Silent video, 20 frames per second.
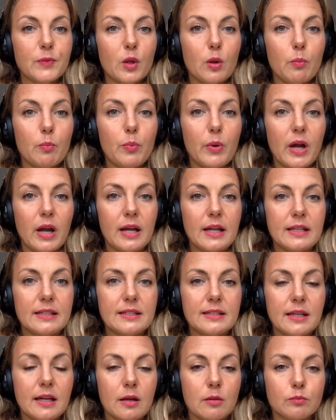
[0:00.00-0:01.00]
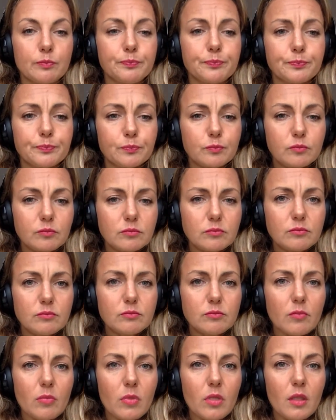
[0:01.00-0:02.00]
But
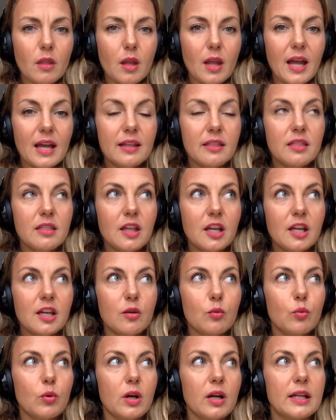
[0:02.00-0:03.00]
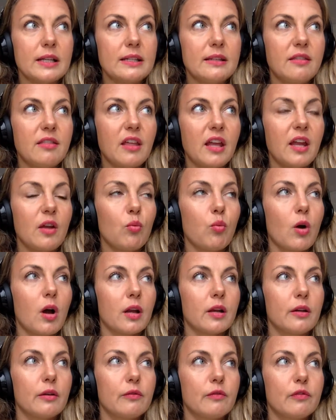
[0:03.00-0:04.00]
I think what they
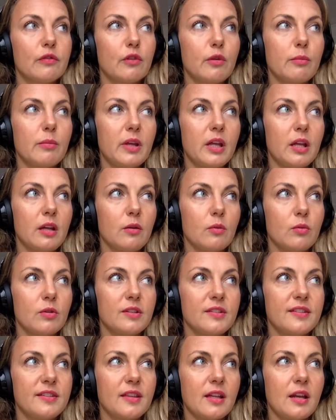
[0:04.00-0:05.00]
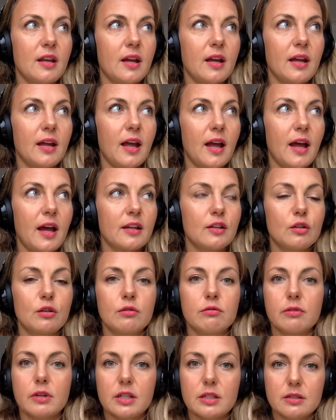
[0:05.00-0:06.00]
wanted for me was that I had
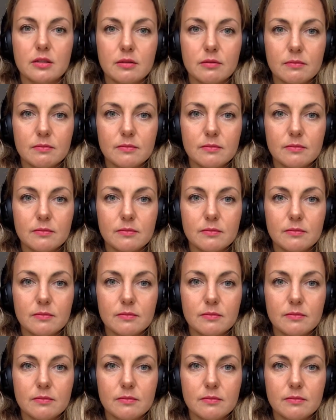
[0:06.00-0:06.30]
grit.